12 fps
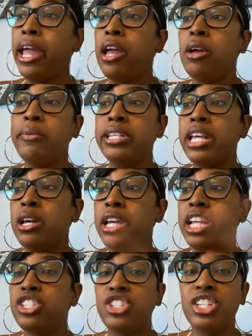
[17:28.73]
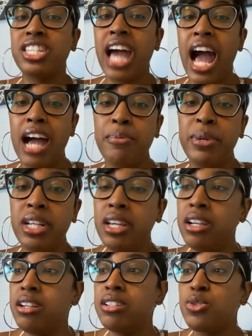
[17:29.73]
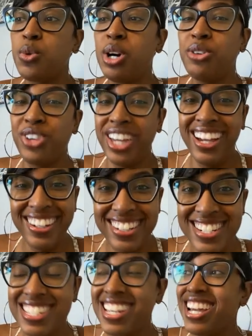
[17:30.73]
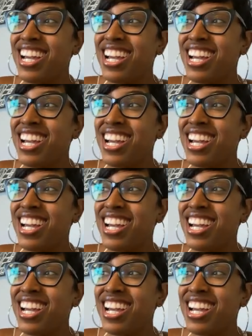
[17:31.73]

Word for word: it's just, I've been here 12 years.